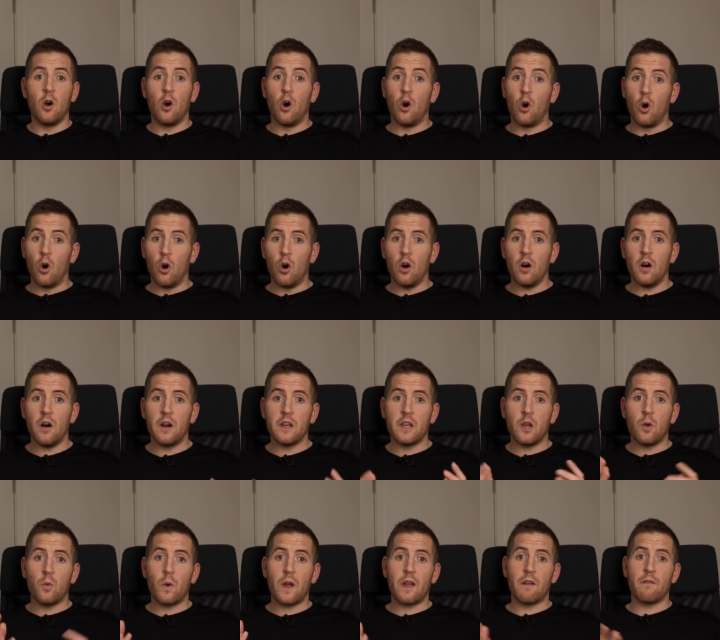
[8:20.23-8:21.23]
or are
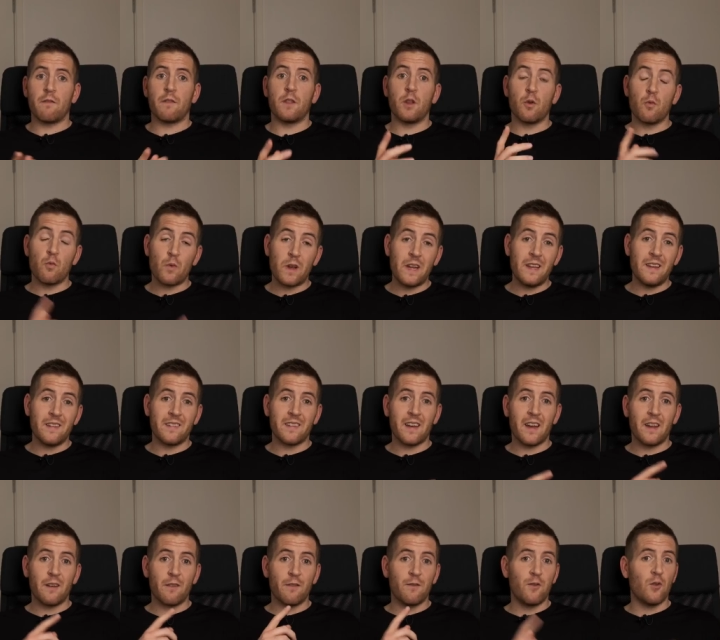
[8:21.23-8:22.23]
you waiting for the
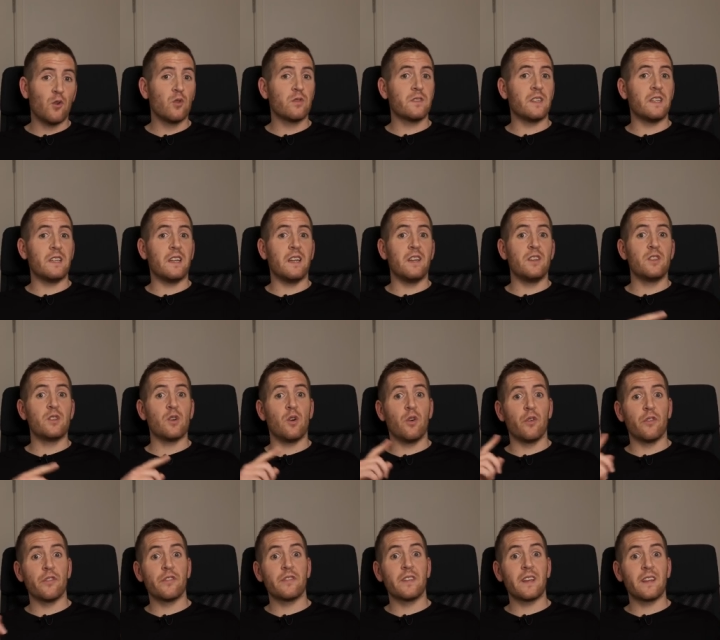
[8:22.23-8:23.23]
redesigned 14-inch or
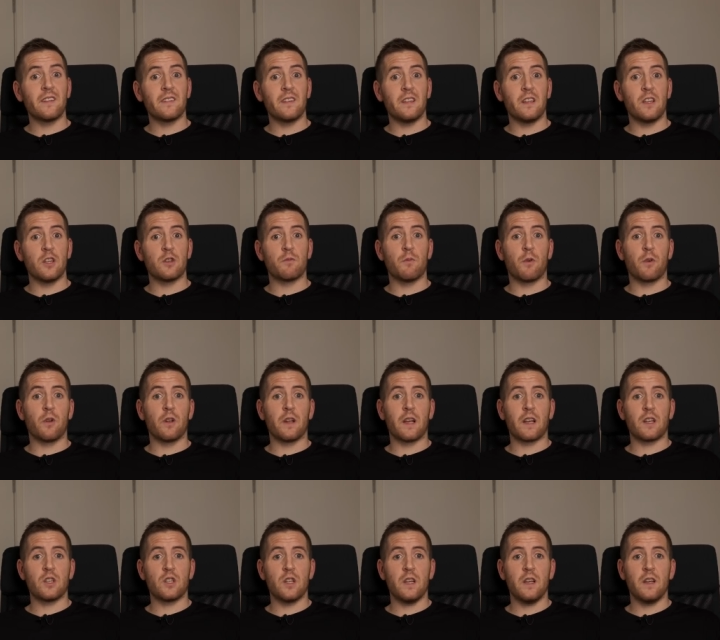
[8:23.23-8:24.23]
16-inch model
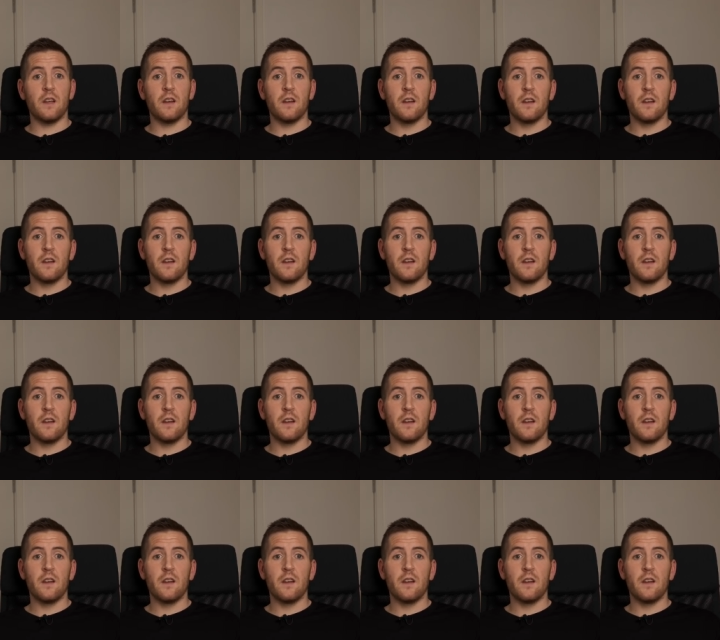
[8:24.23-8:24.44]
next year?